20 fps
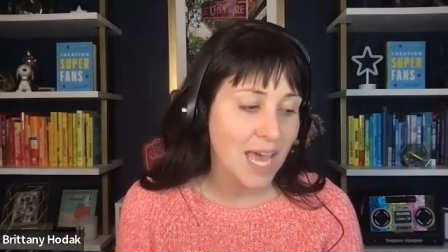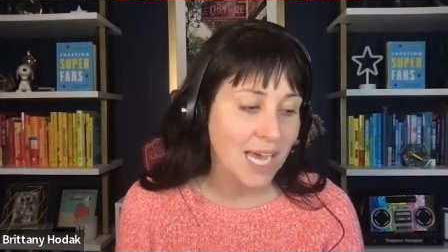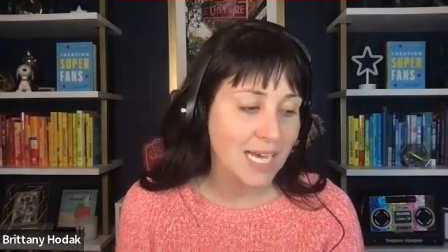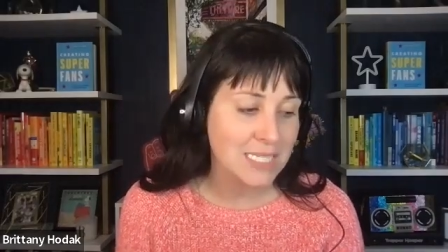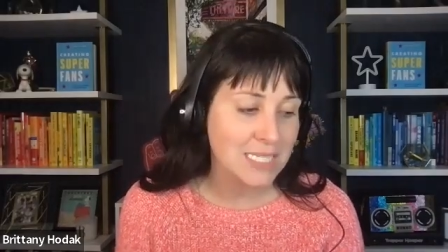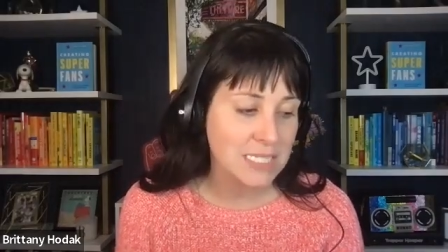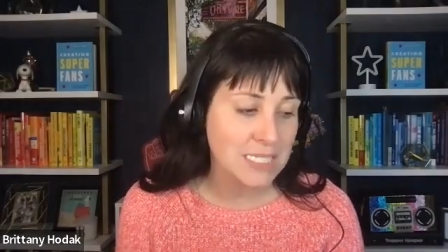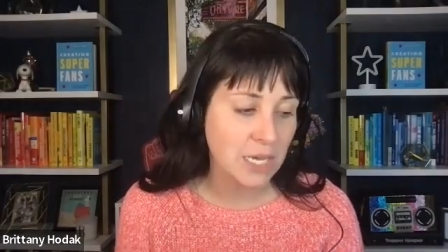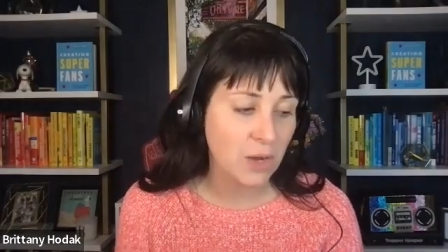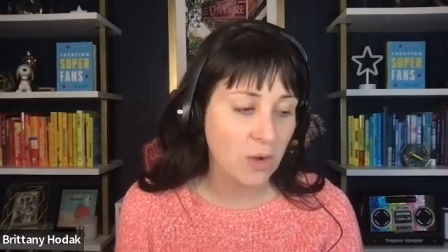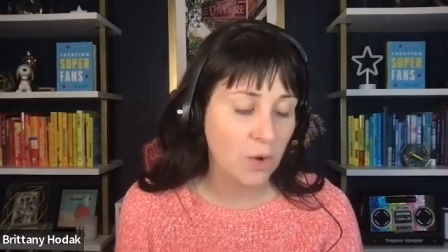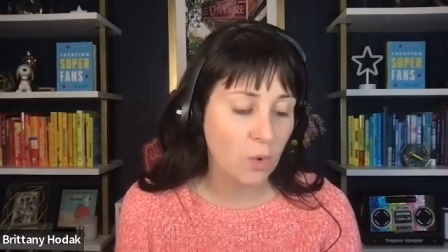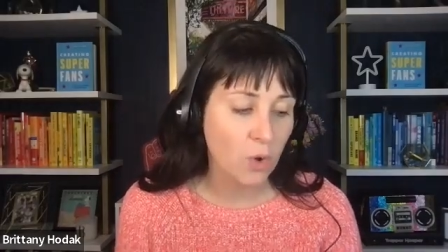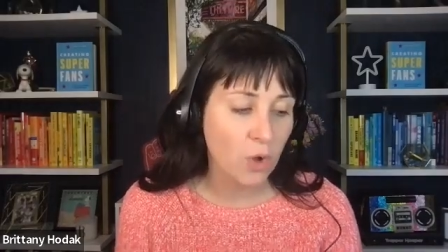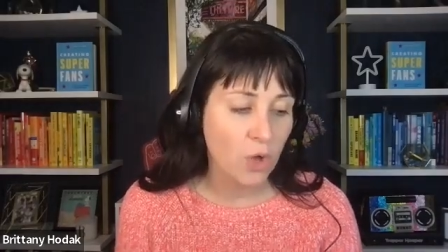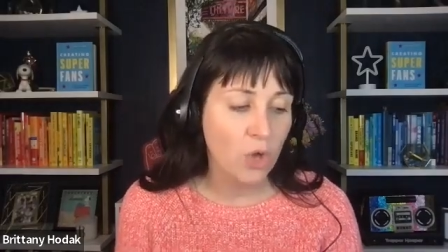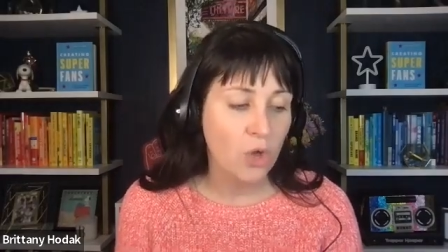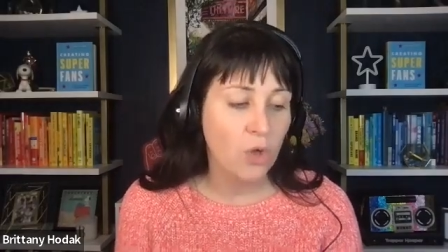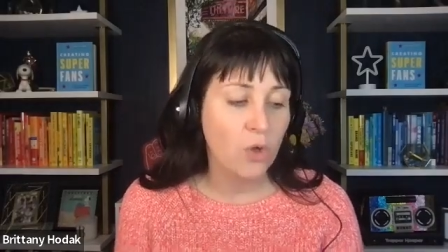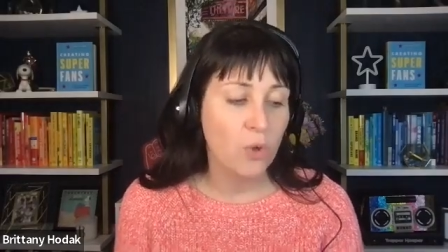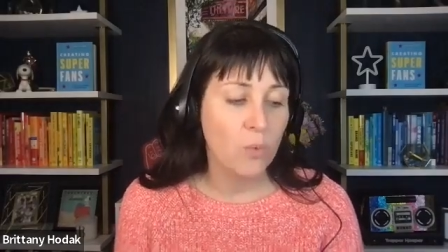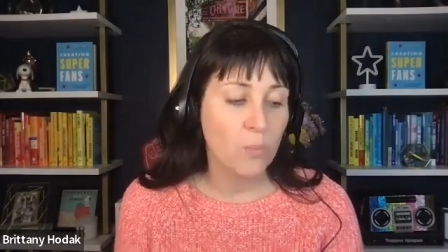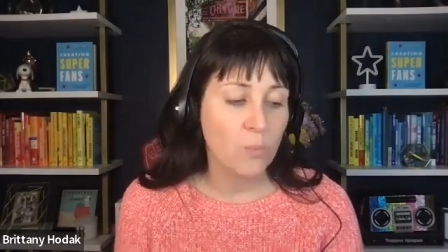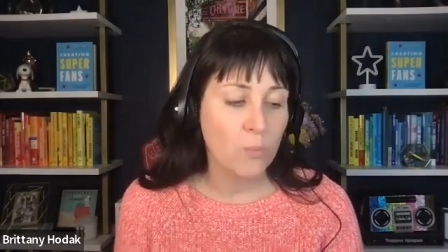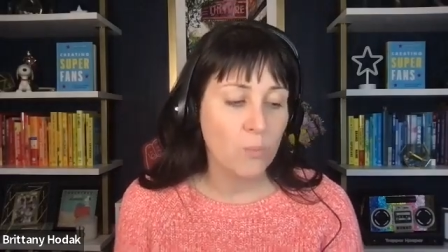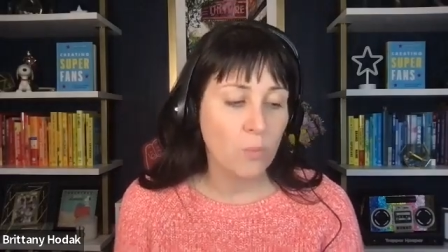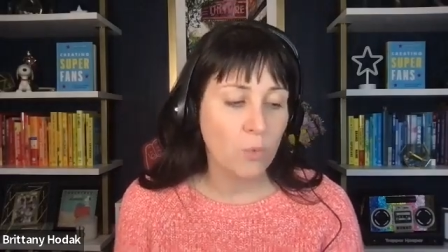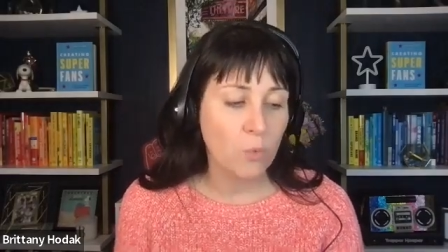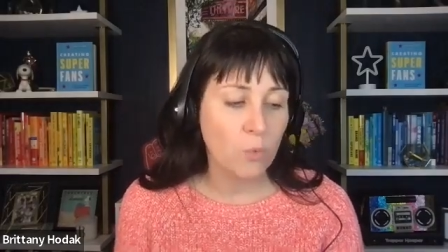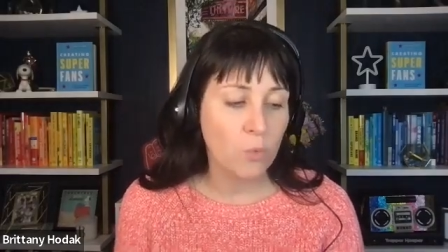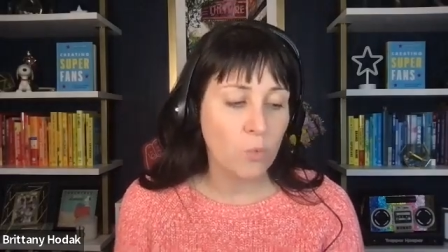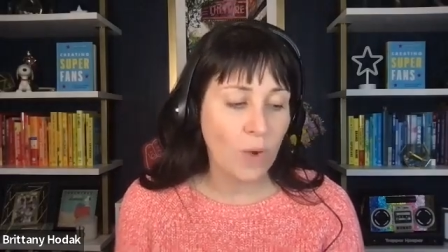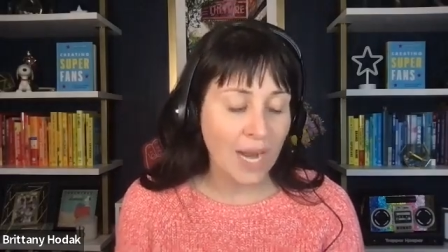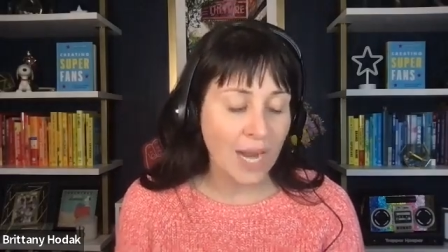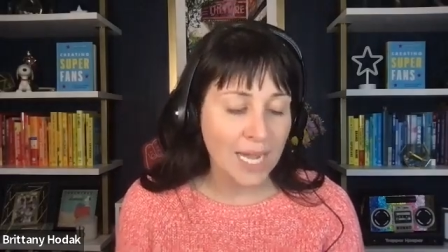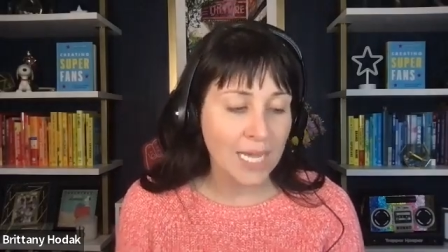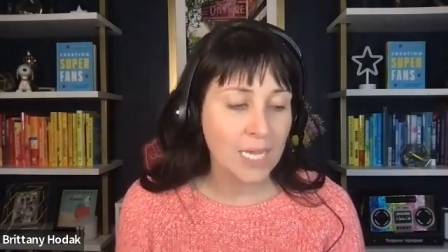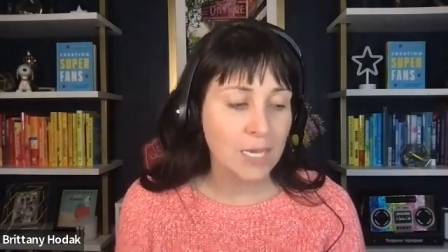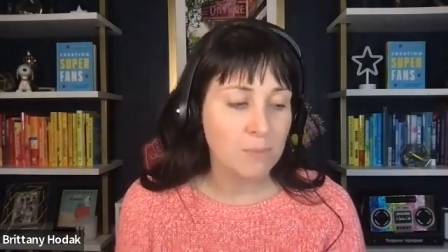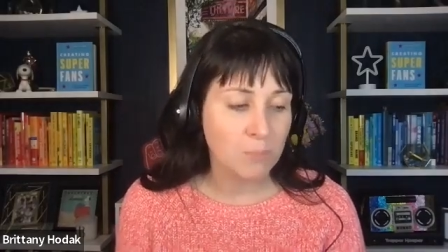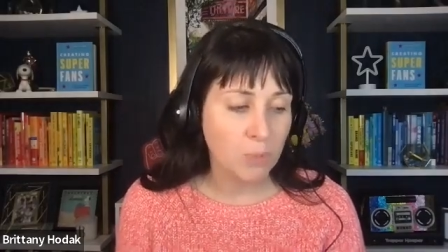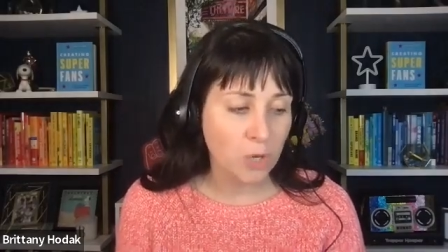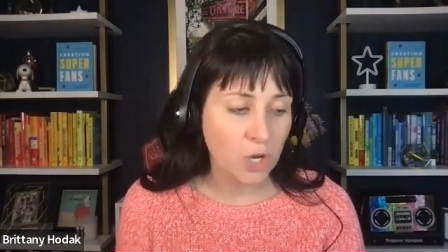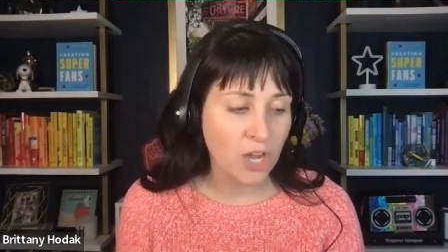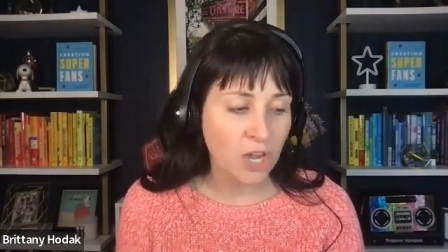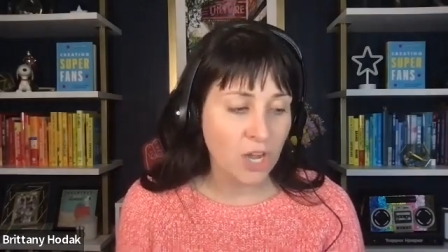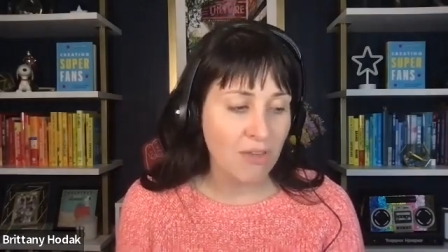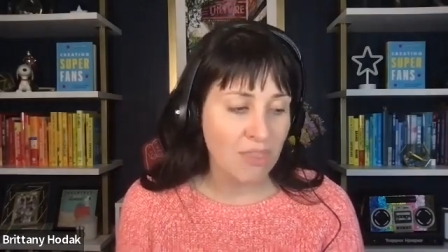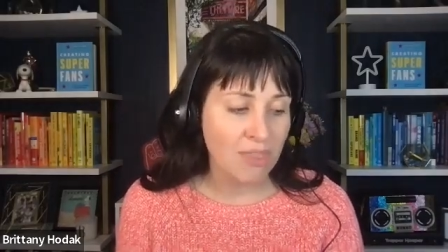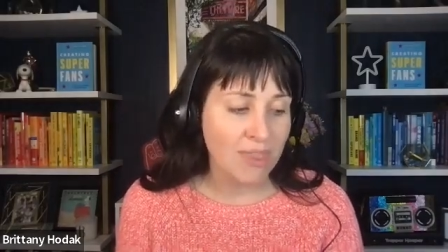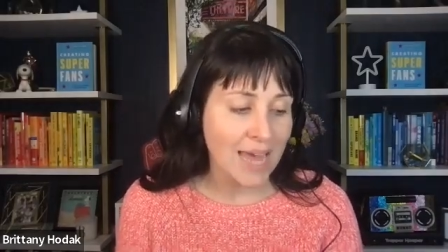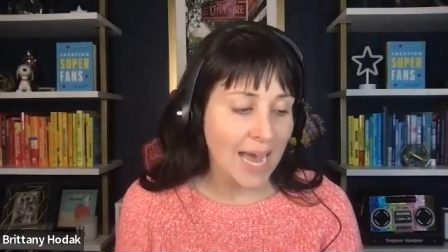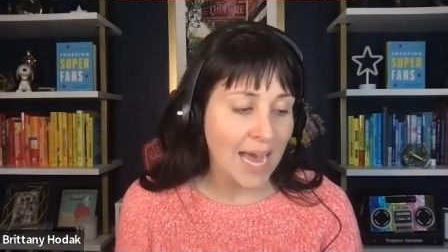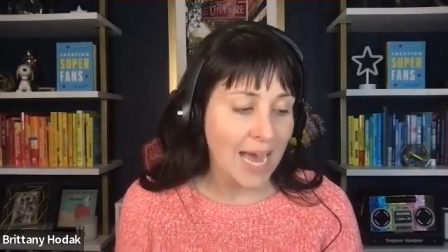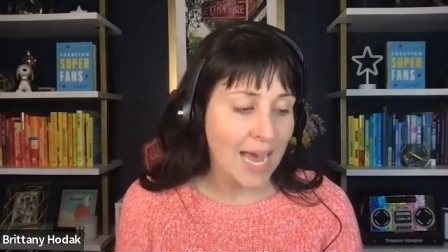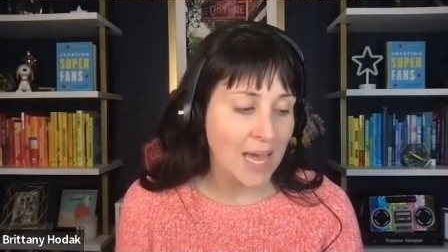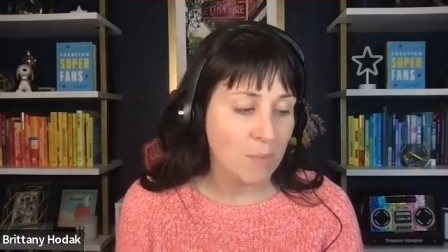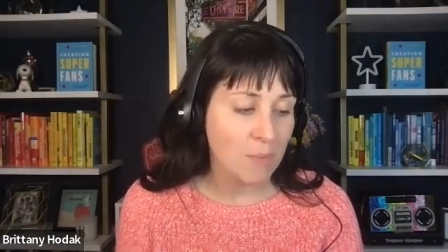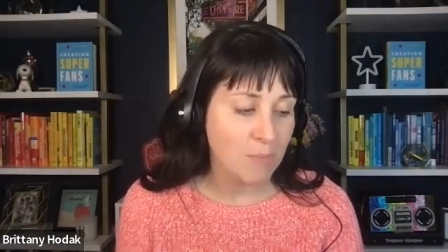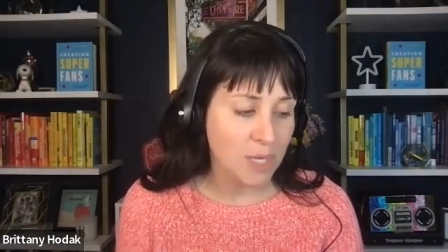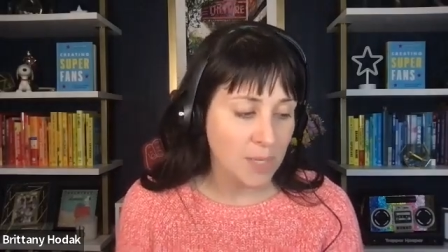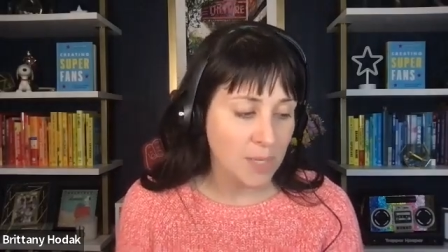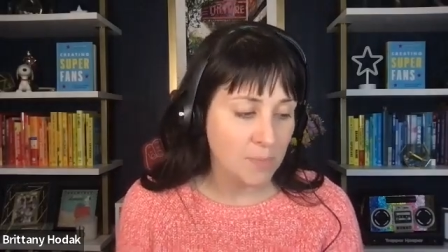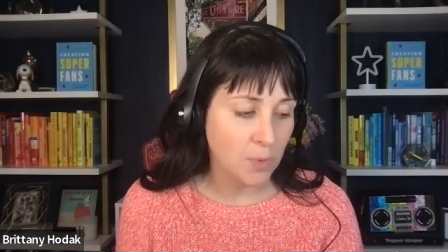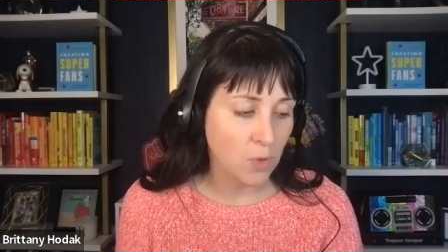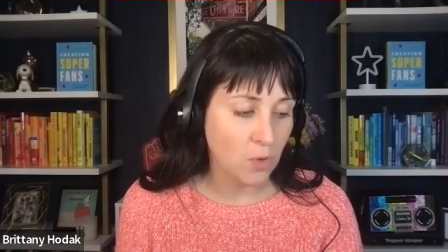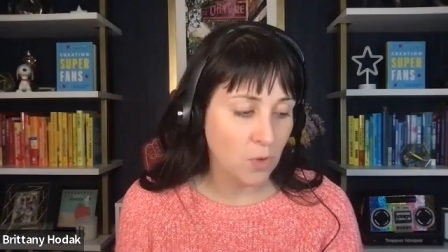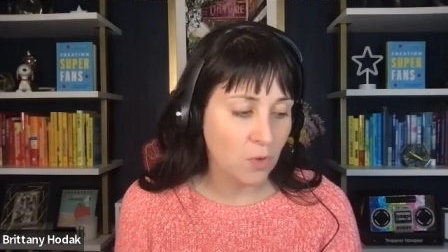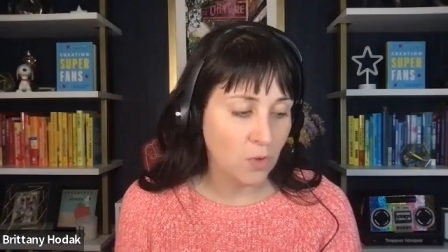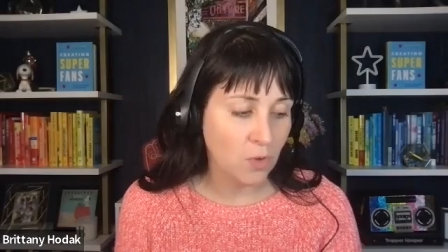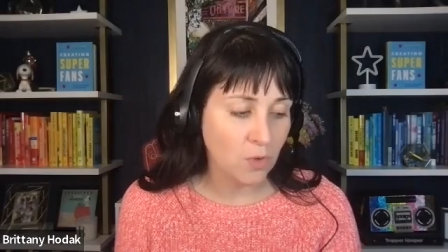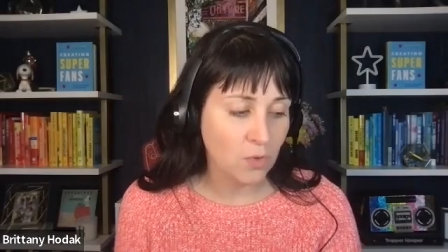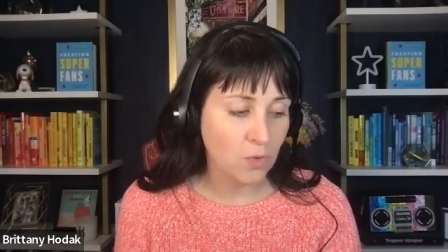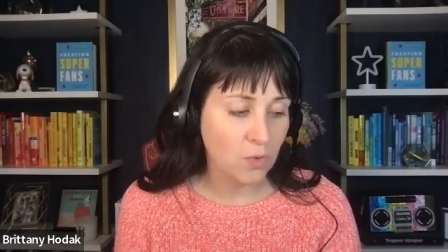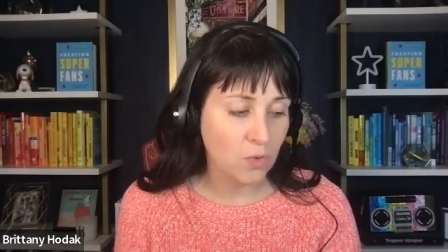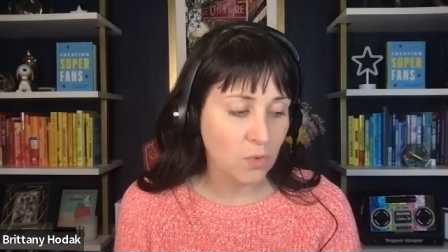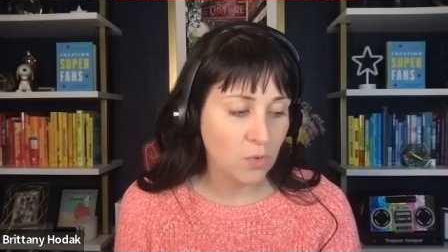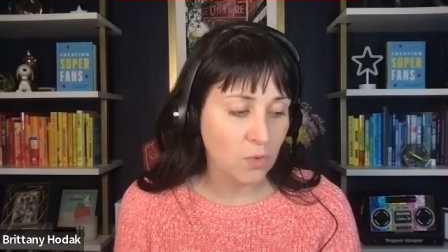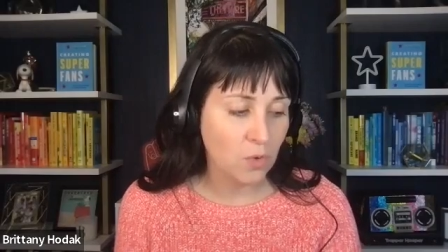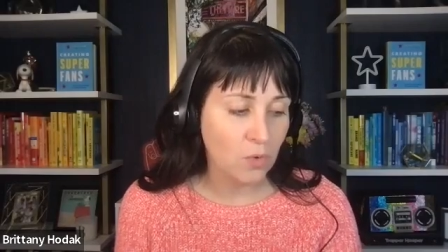And so writing a book that people